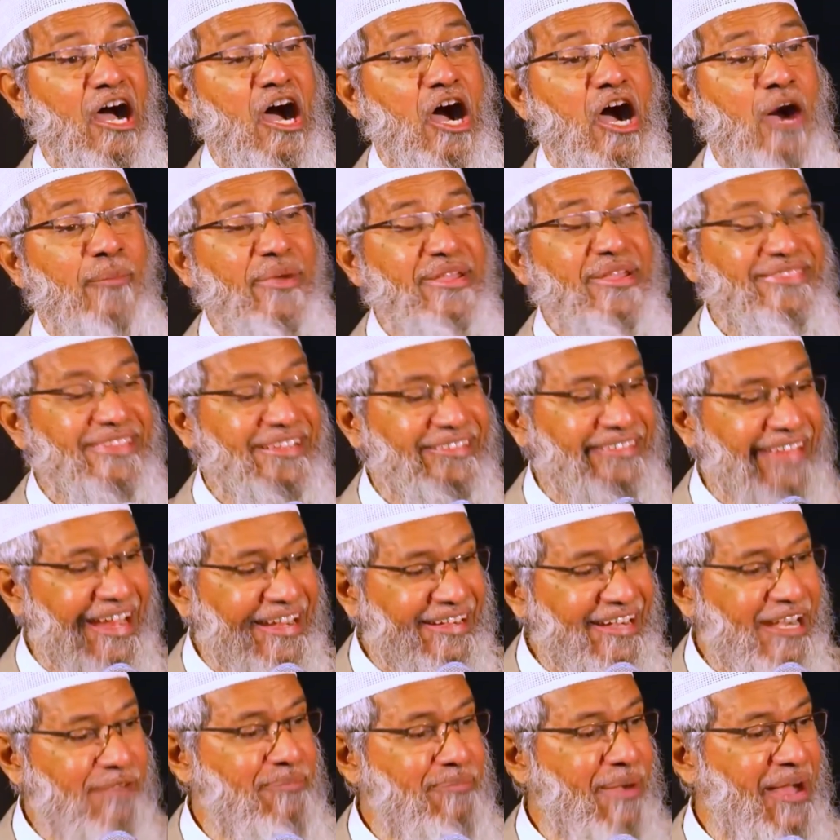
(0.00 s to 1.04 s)
How much
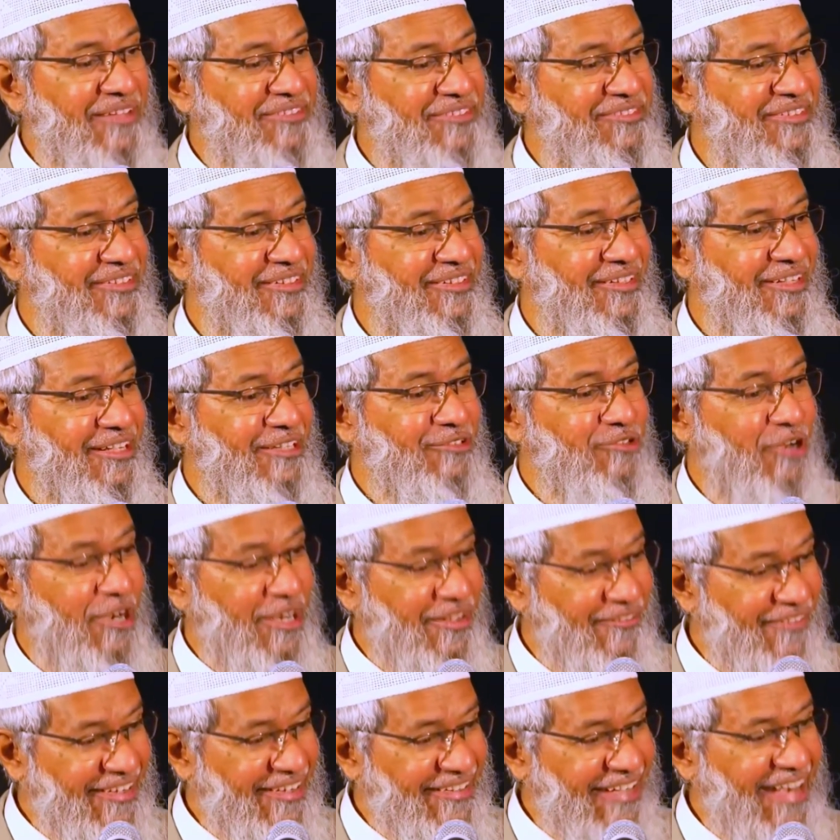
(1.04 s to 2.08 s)
600 pass? Not
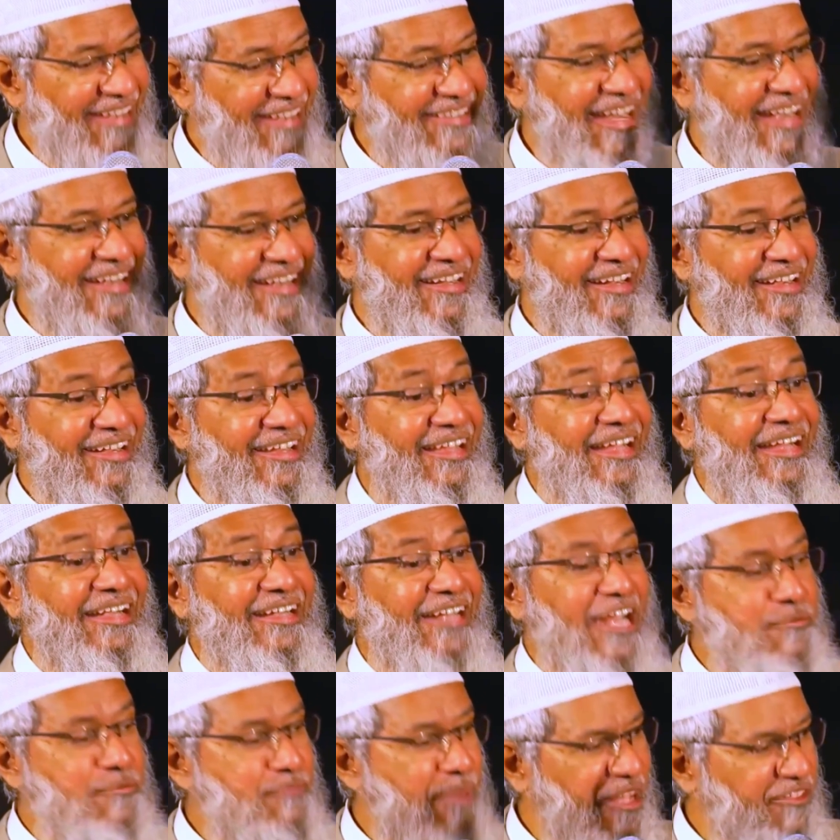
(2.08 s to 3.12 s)
even 10
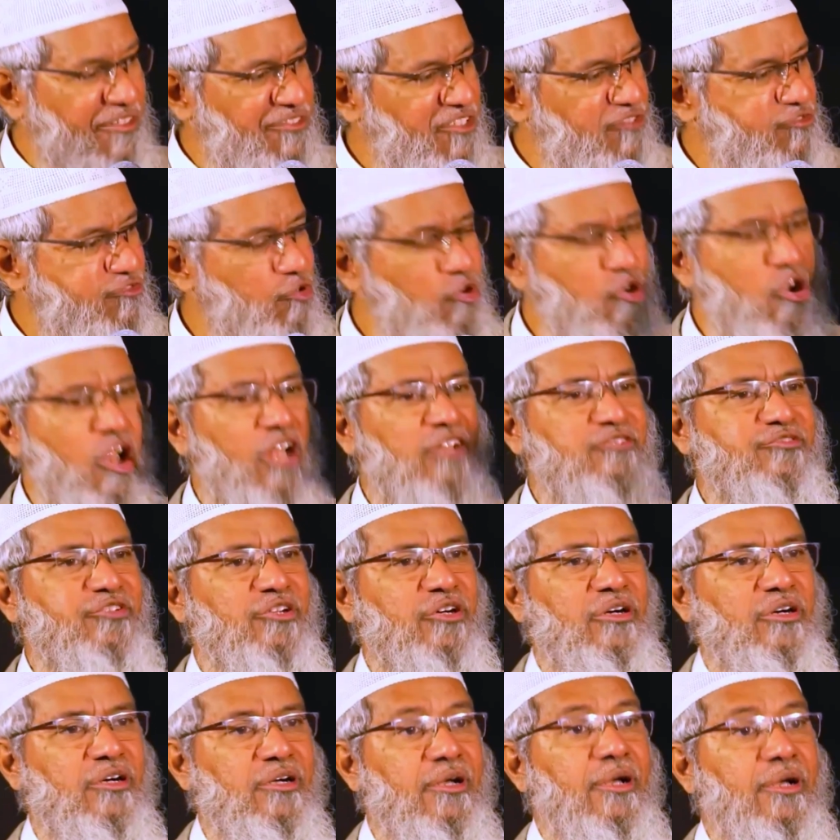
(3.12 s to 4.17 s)
standard. Didn't pass the school
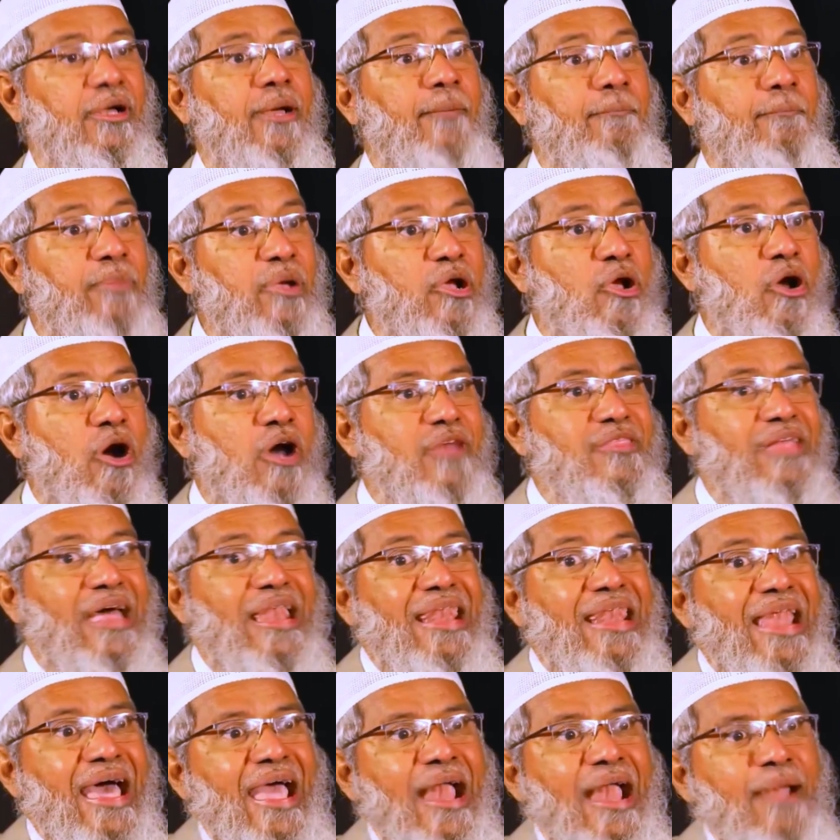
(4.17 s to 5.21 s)
also. Because
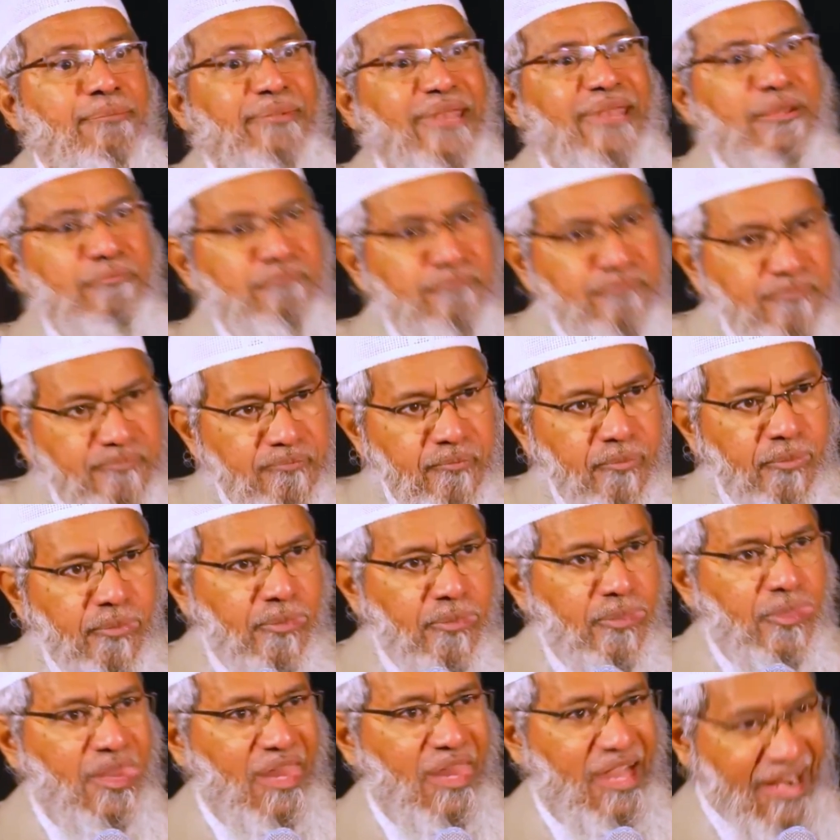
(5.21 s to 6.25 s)
Allah helped
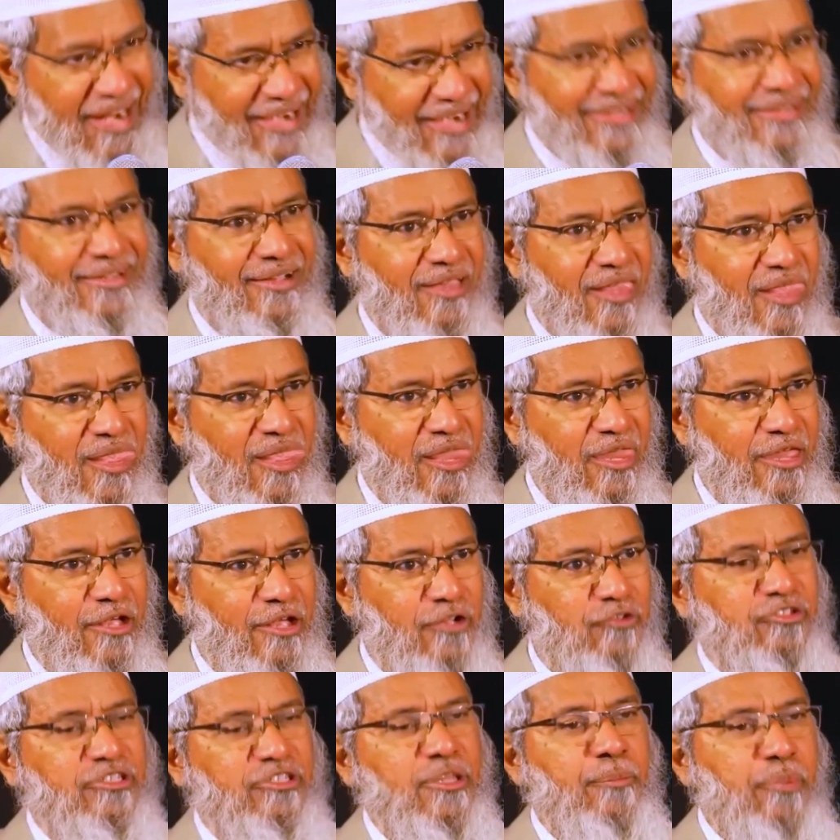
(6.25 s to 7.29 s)
him.
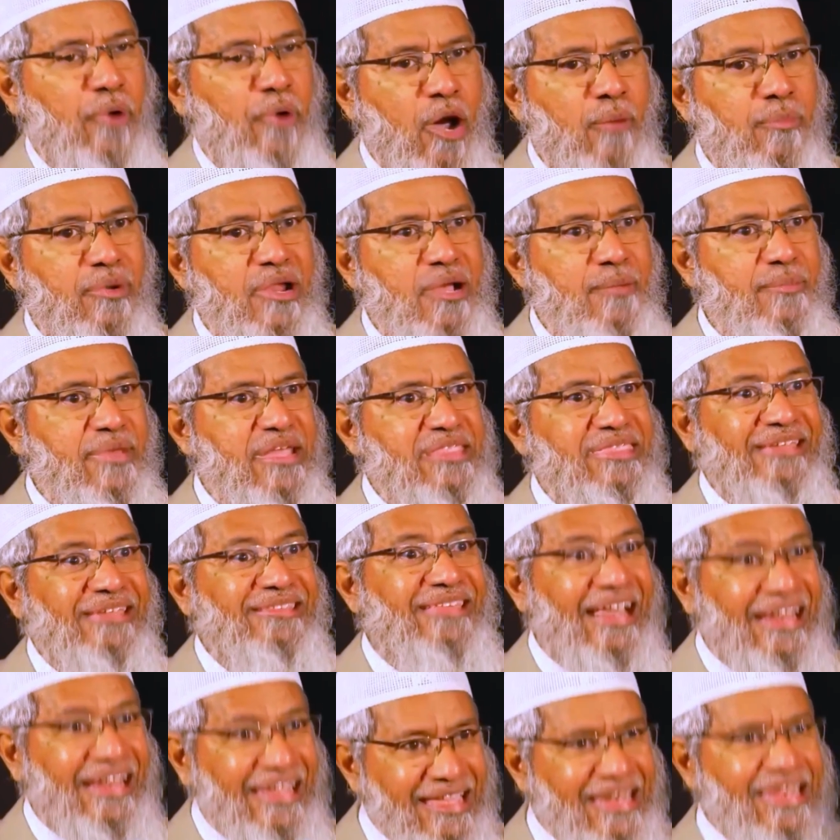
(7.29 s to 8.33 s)
Correct? So the problem is the
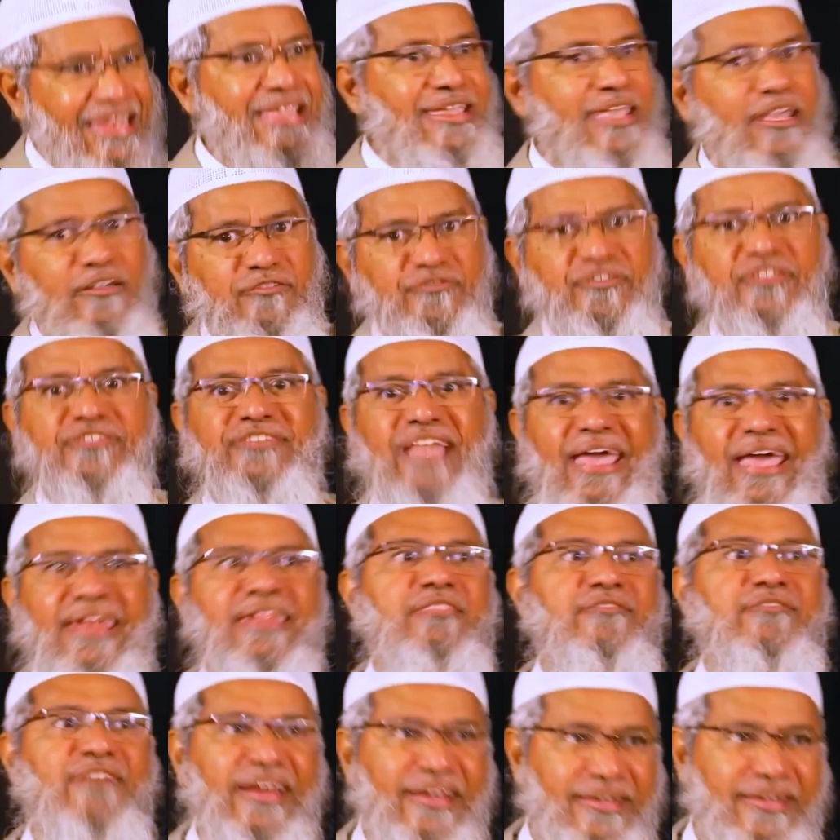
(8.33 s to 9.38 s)
dalil he gives is
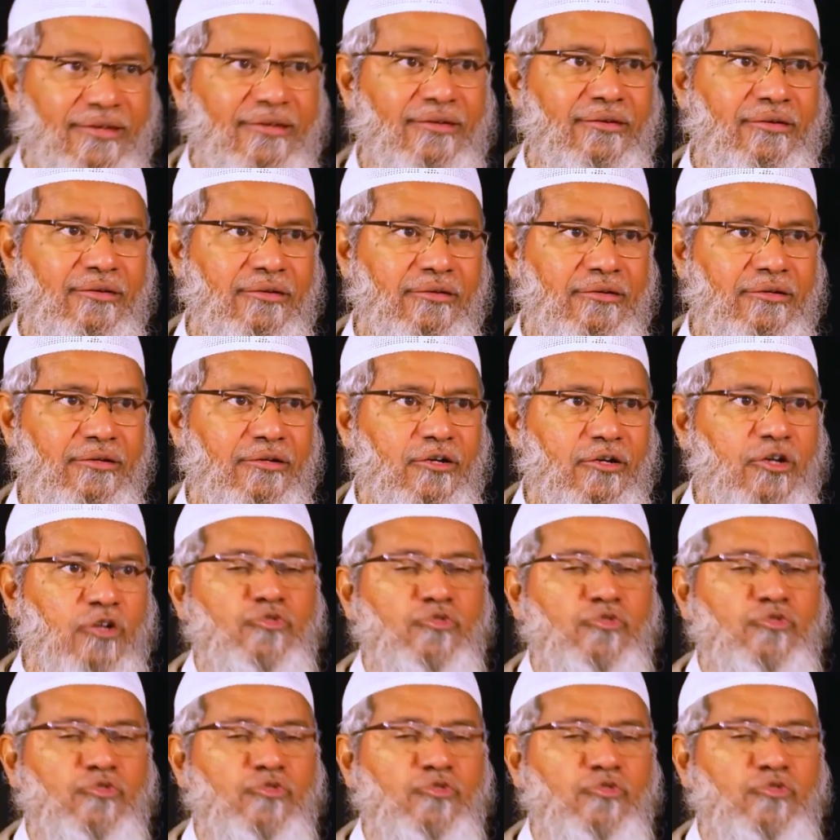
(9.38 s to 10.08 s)
carries weight.